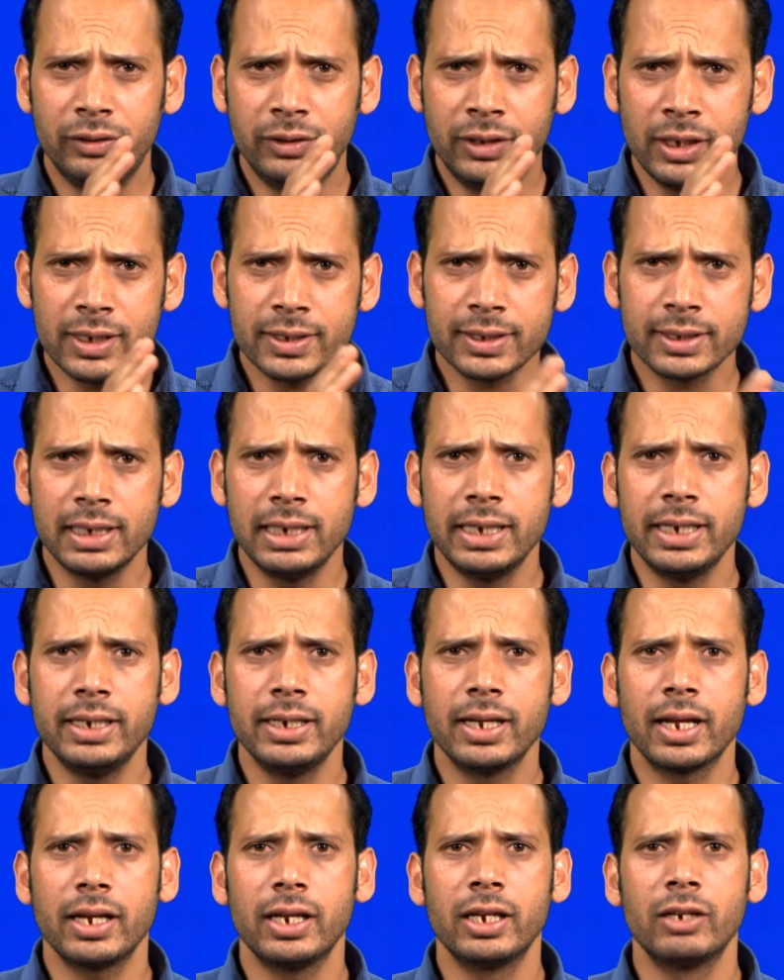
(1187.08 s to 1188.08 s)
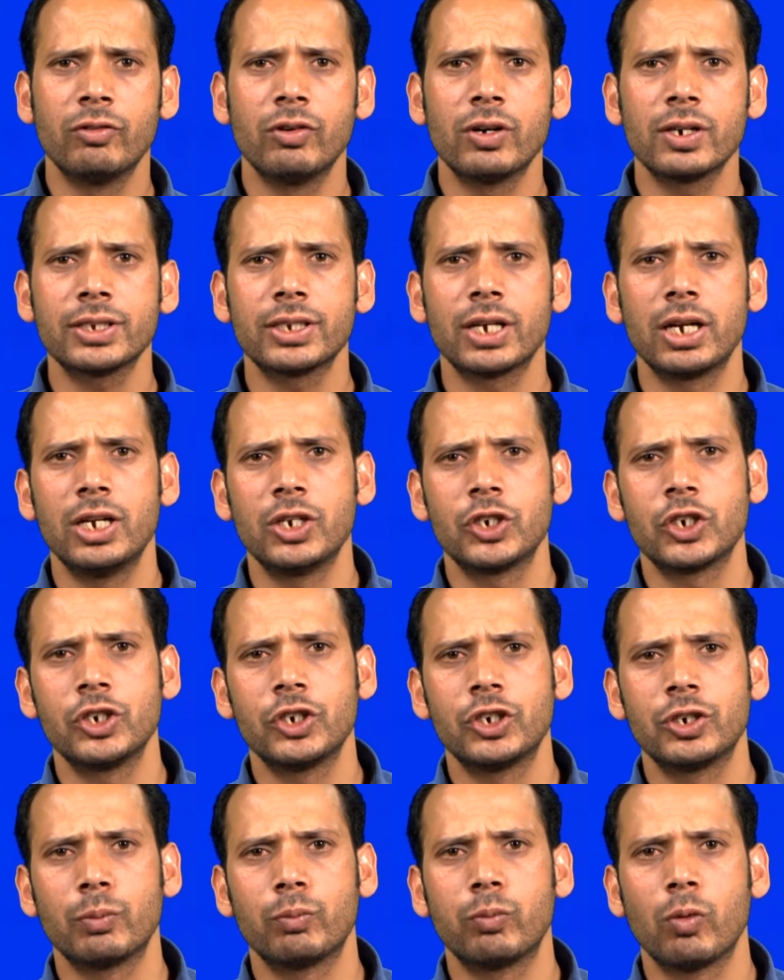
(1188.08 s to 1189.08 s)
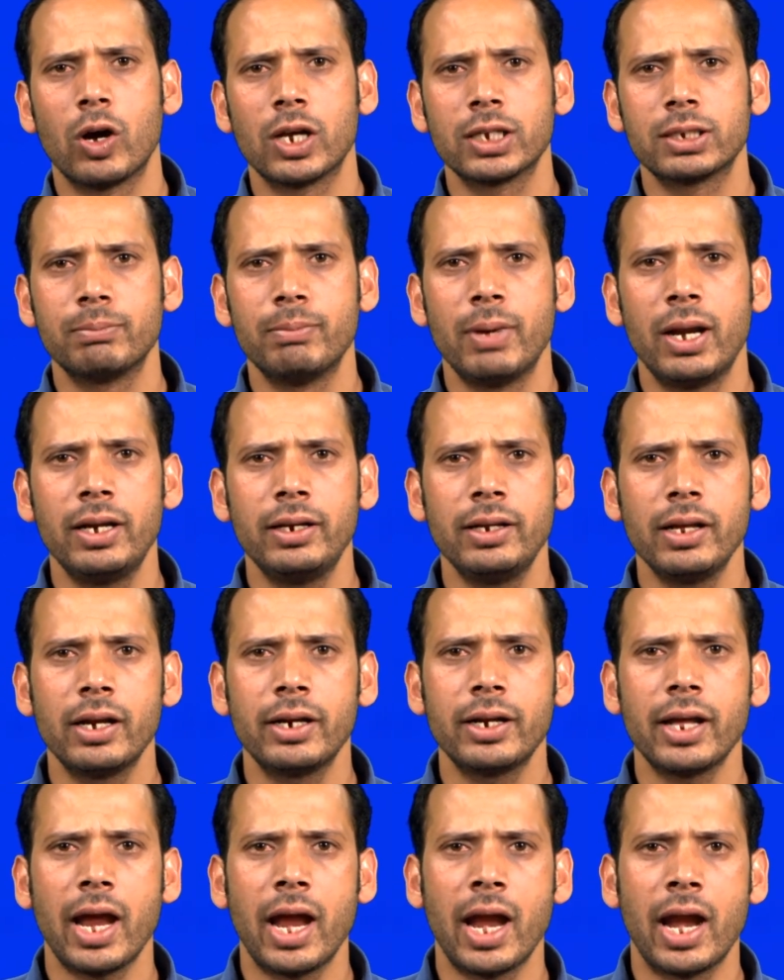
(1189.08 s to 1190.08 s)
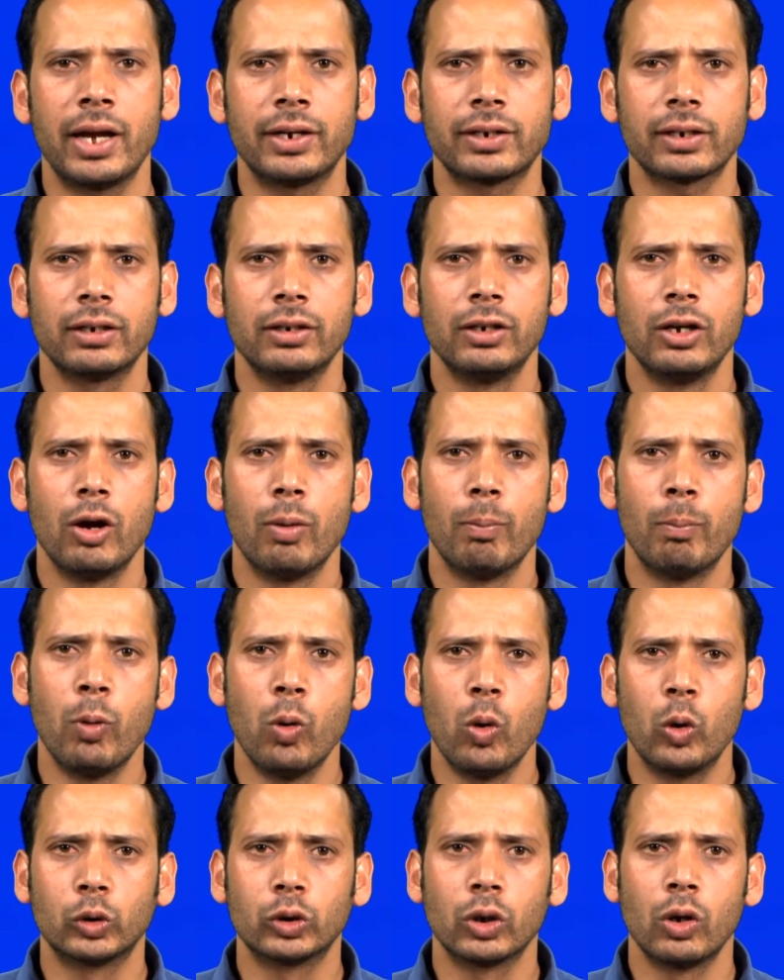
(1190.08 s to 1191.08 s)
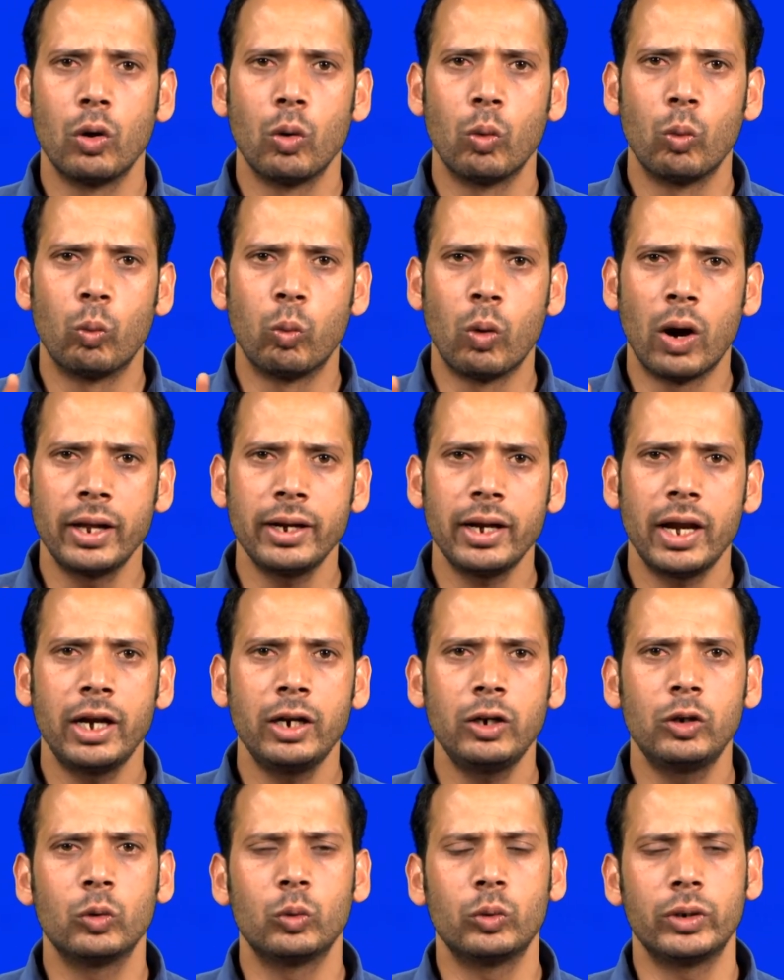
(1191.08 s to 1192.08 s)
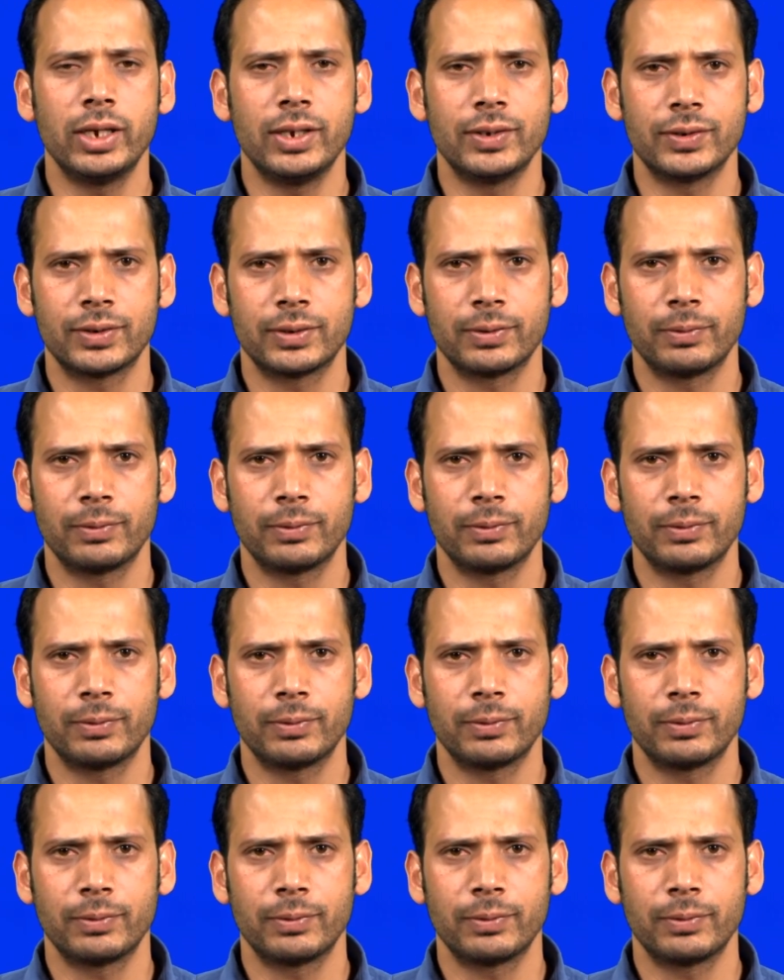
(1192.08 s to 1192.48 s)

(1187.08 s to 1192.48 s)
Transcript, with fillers: This linear inverse relationship was maintained at both 1 and 2 days.